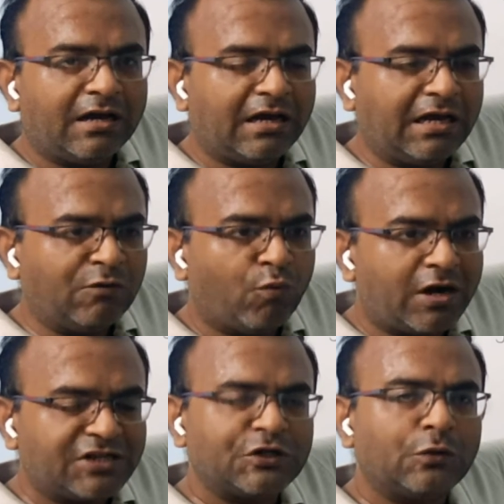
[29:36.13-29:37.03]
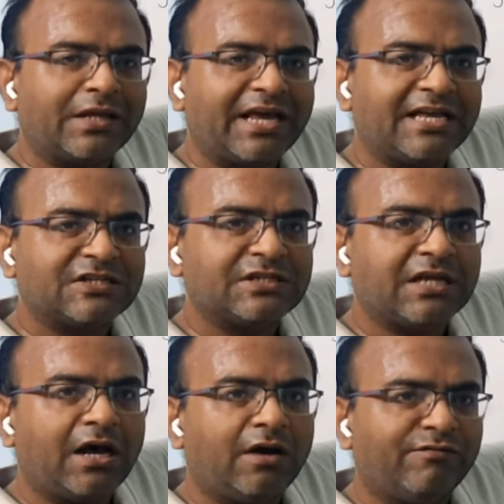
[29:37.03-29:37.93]
in what is now the
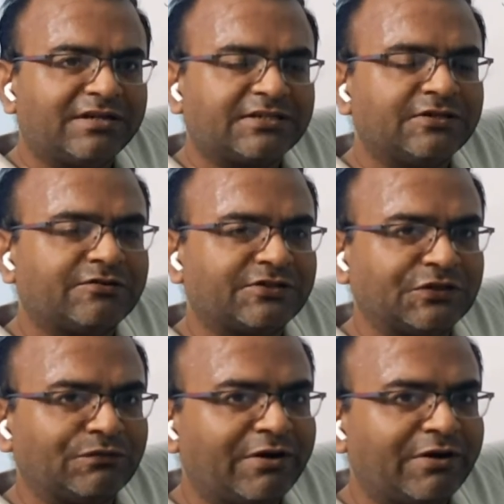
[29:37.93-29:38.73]
case Western Reserve